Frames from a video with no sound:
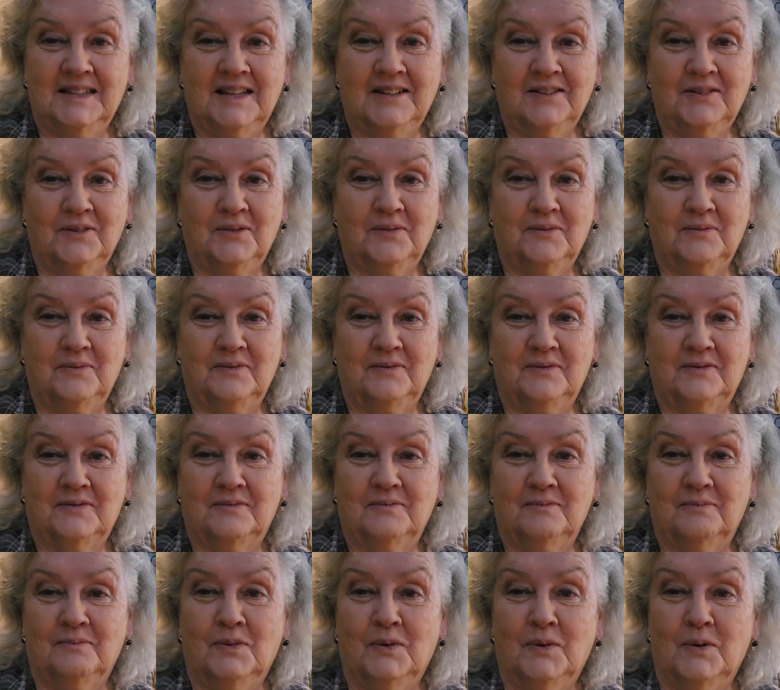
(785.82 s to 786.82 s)
don't
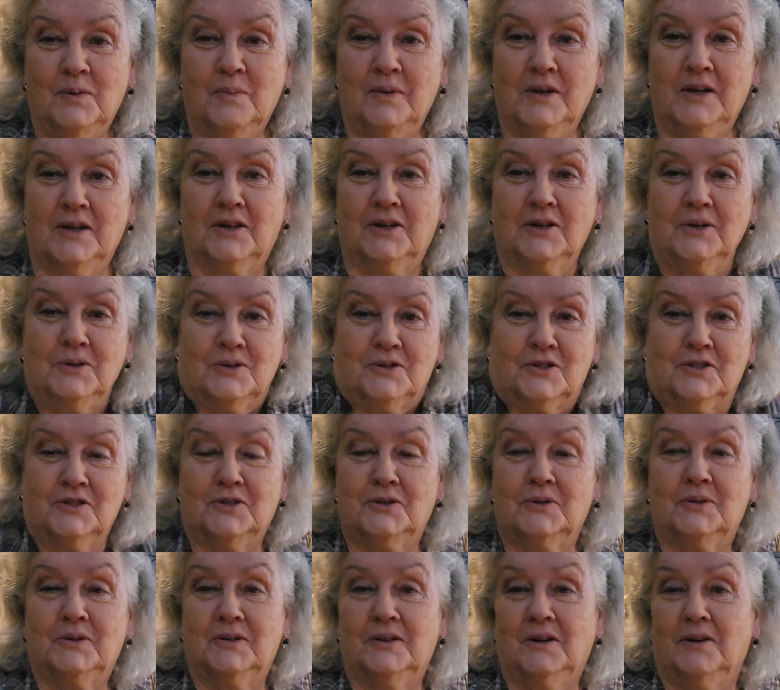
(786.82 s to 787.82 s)
want to be accused of
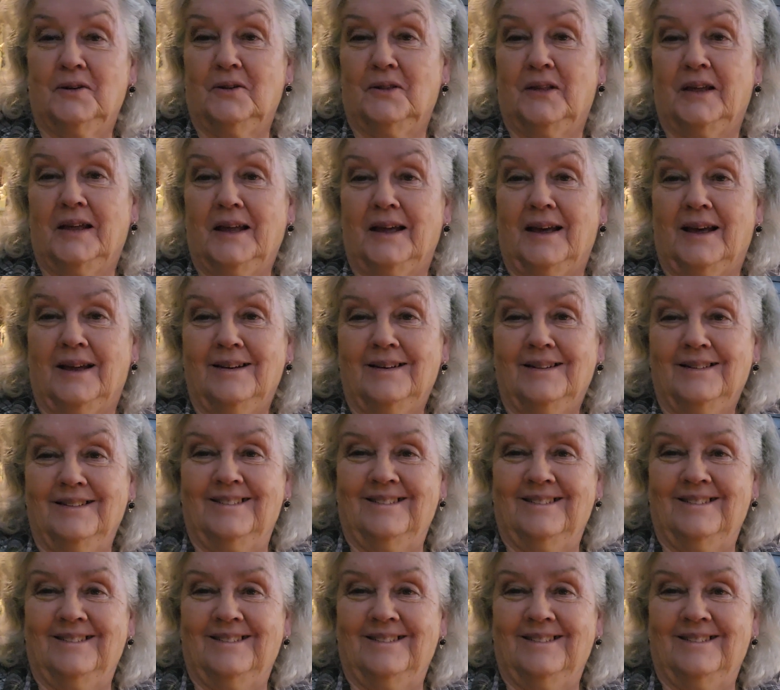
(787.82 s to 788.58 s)
doing all that.